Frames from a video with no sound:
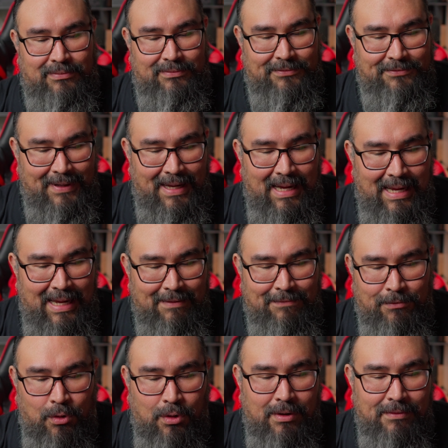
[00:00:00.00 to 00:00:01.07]
4,
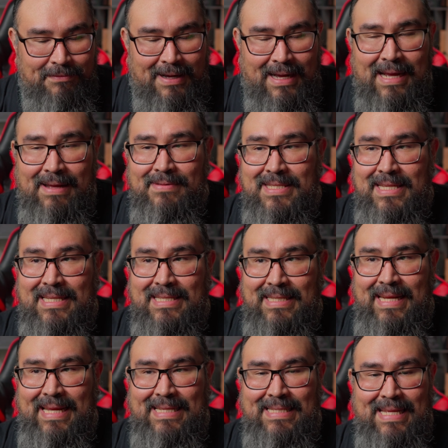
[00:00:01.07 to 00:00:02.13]
5, 6
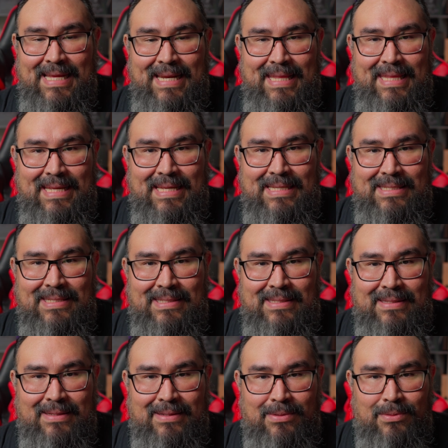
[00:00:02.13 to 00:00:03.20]
days out of this,
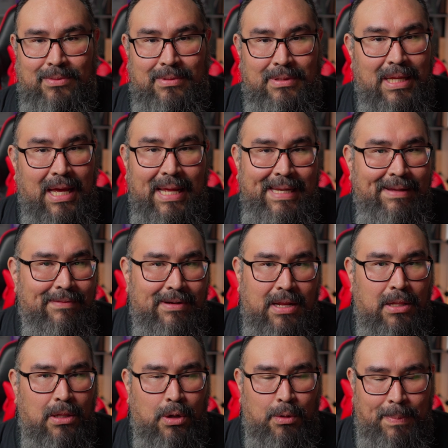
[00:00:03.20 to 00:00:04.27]
not even
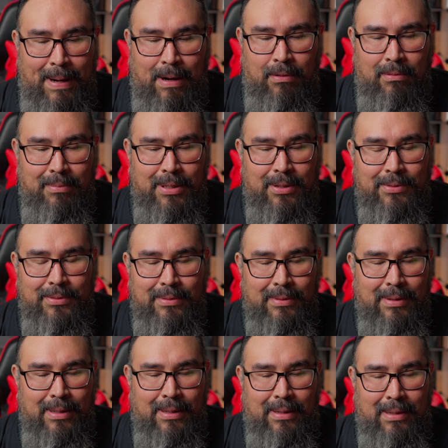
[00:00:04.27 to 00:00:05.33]
on low power mode,
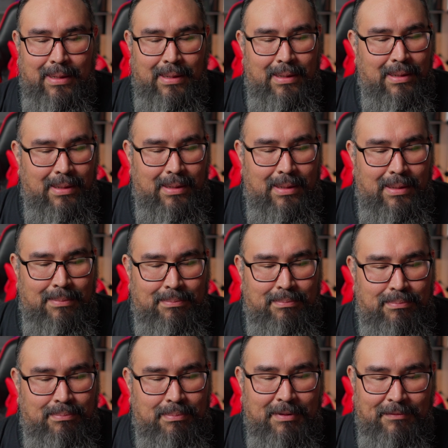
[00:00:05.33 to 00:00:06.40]

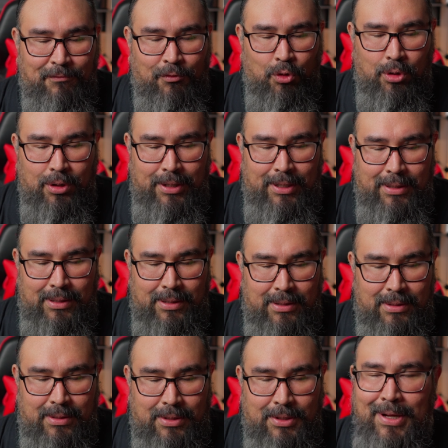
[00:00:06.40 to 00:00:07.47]
before
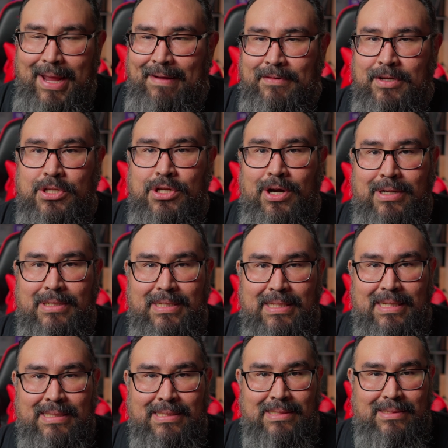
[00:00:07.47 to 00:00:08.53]
you have to charge
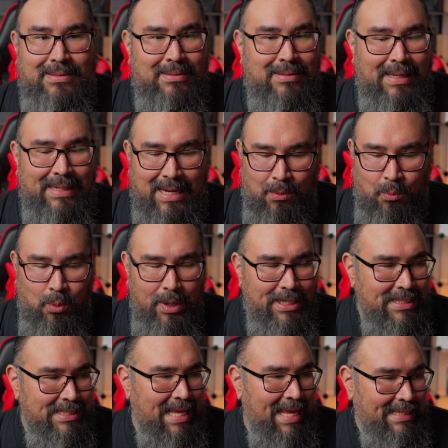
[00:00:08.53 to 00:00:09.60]
this. And I
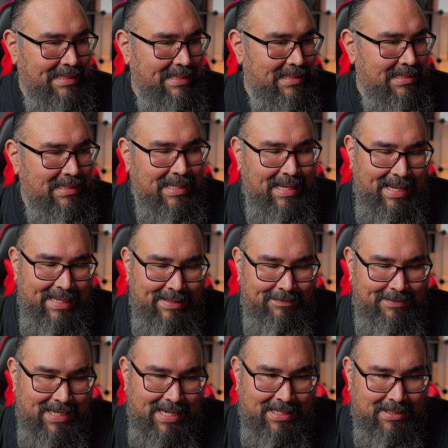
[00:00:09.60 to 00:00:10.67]
wish that kind
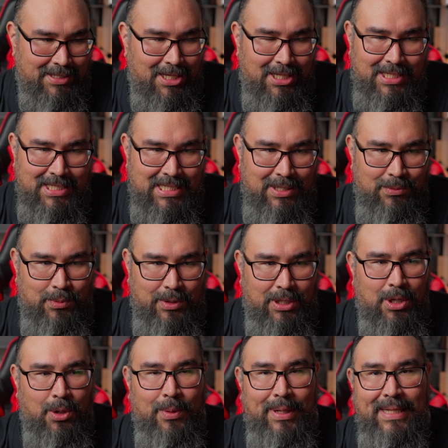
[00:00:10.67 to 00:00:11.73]
of technology would
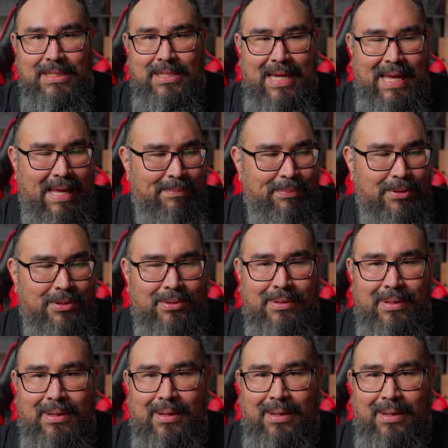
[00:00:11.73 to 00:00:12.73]
go into Apple.